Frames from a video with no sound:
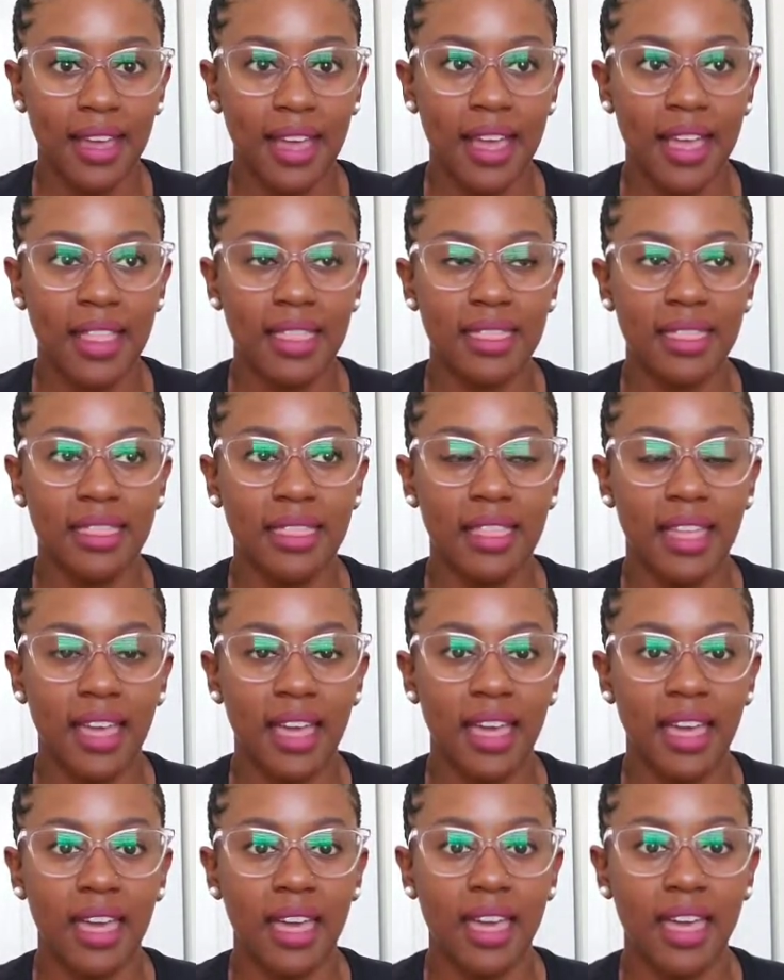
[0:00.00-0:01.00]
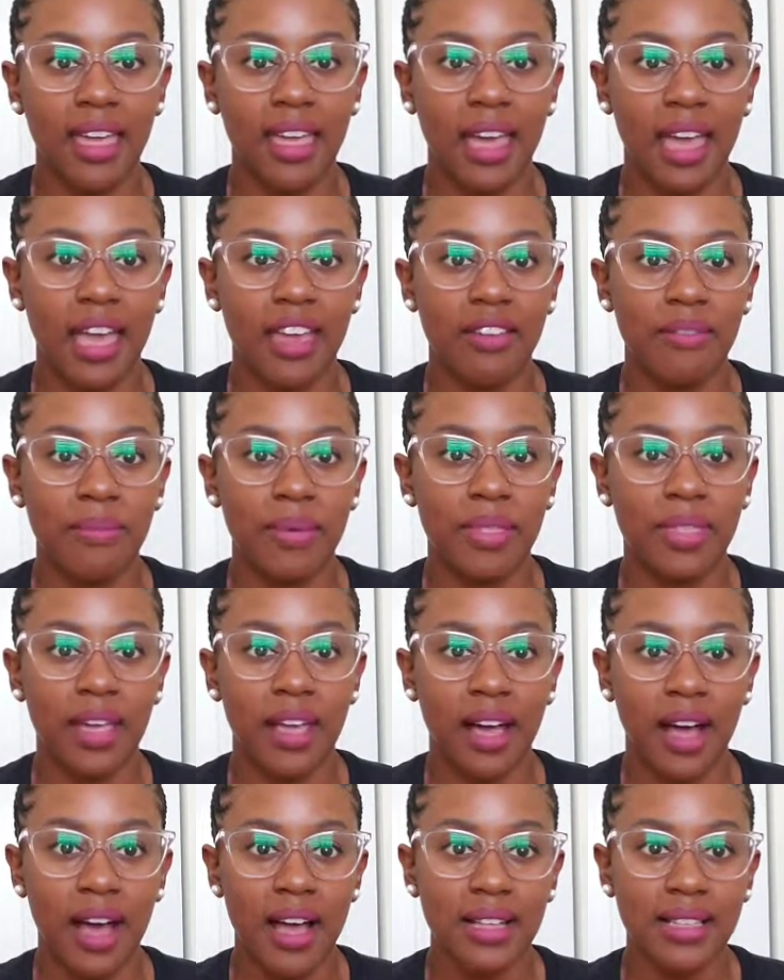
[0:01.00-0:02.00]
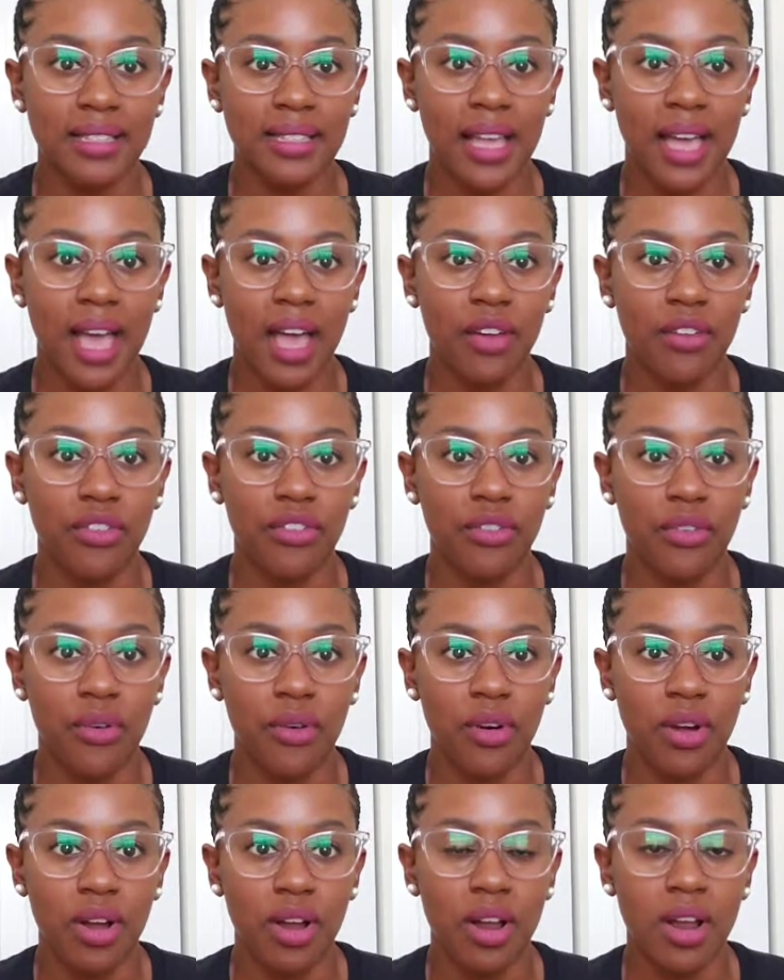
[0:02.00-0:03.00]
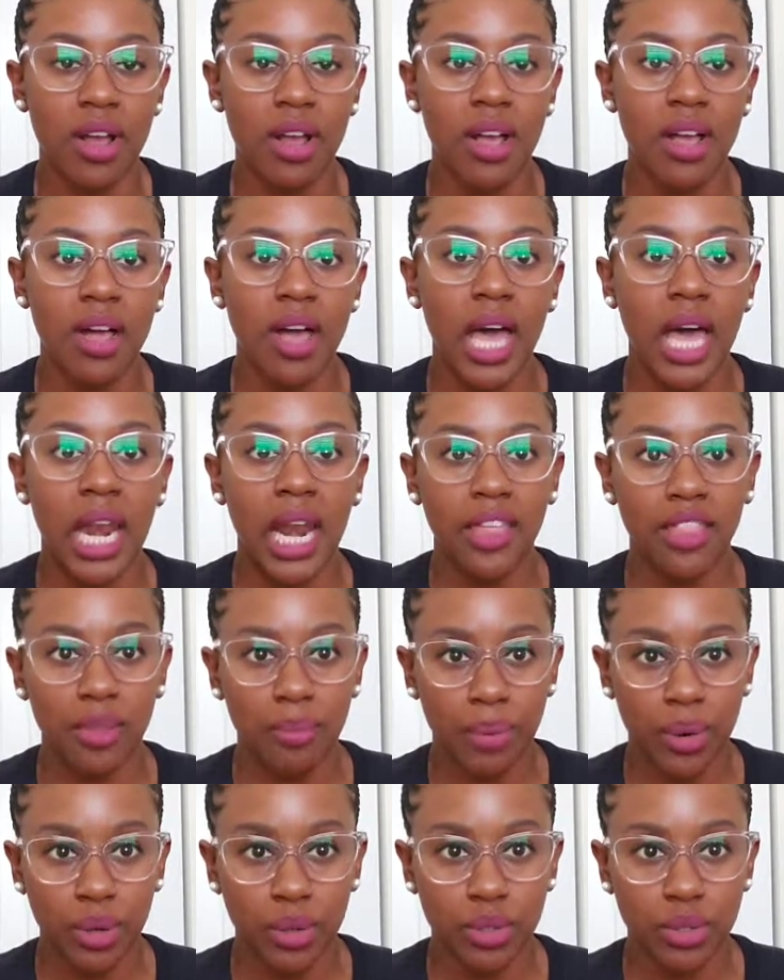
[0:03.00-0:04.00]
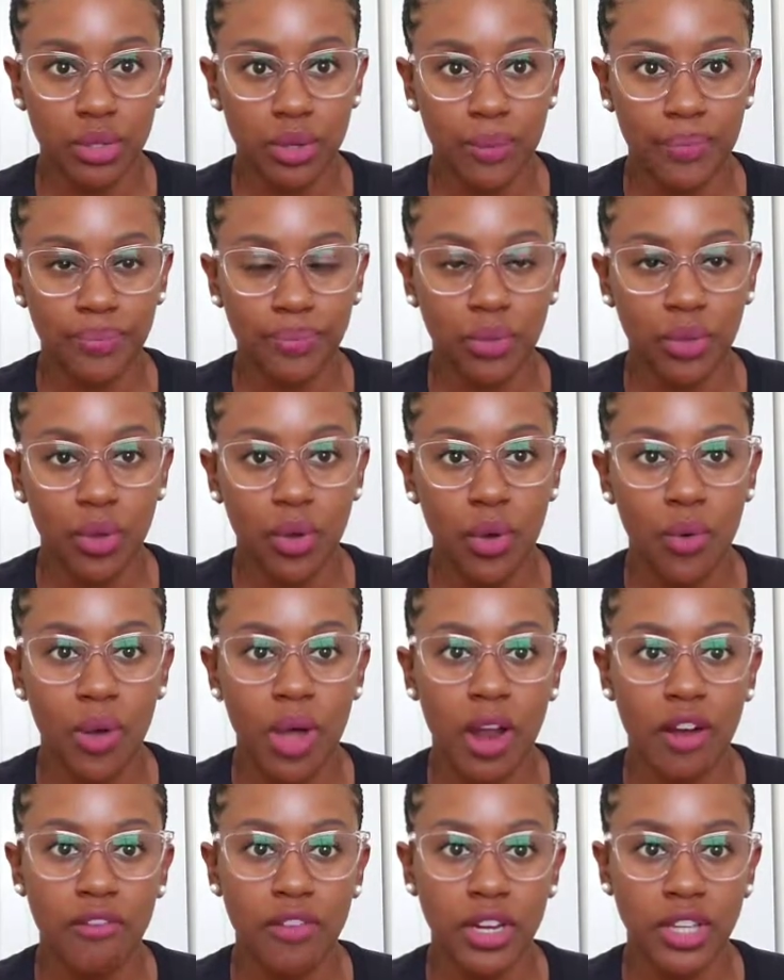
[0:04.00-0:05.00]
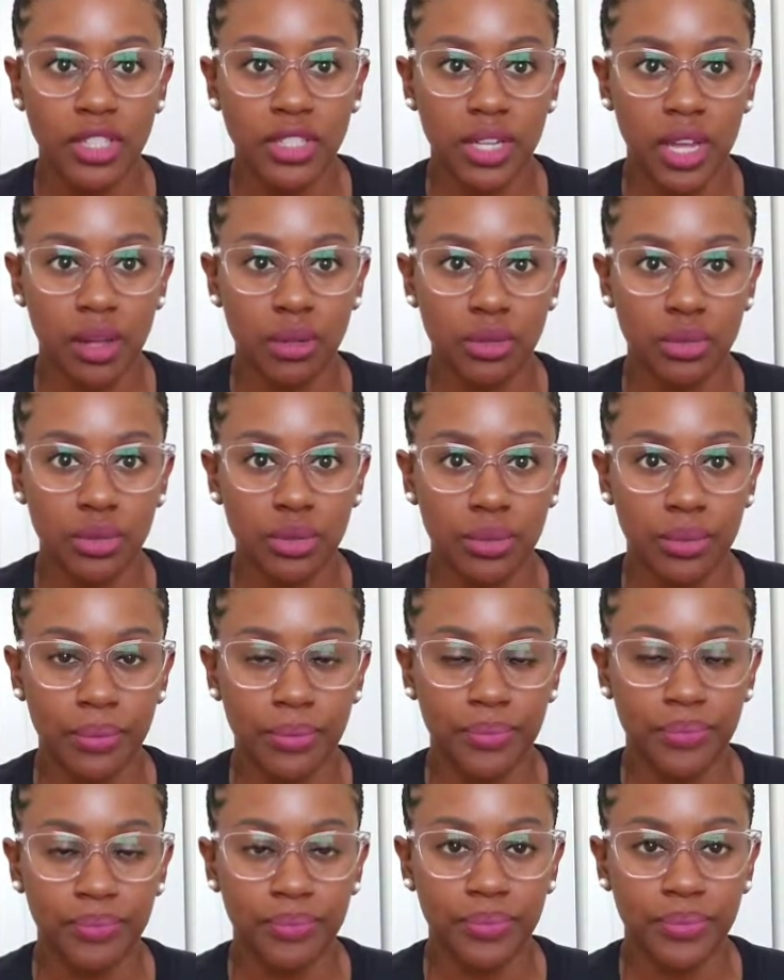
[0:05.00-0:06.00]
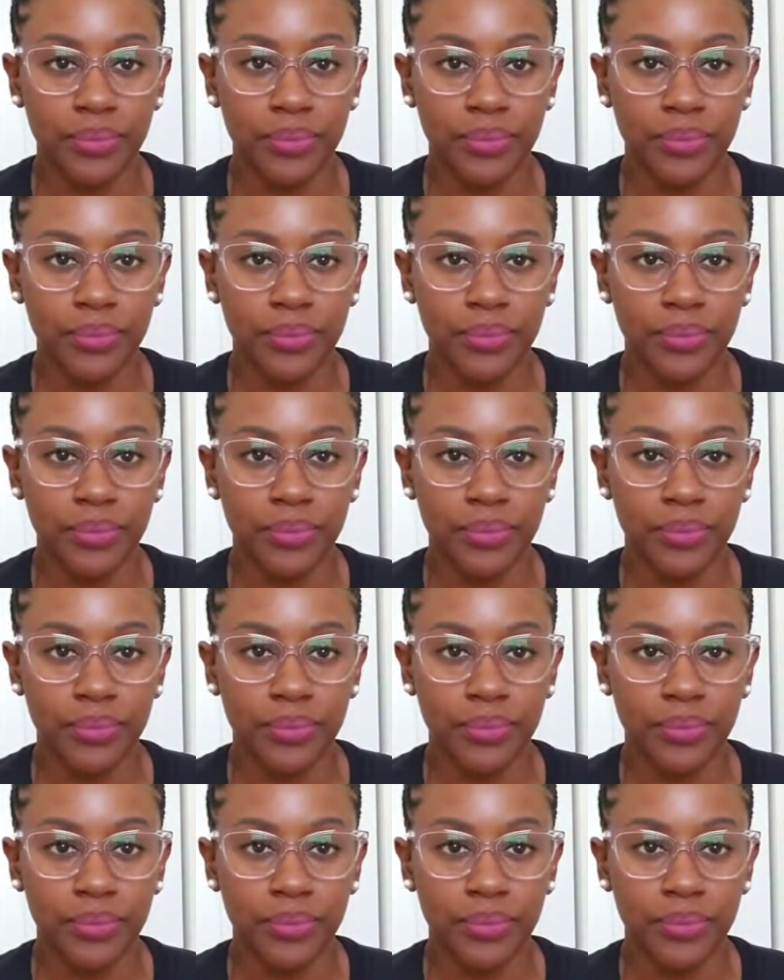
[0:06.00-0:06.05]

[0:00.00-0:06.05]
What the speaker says: and they gave me the contact for another person who I reached out to.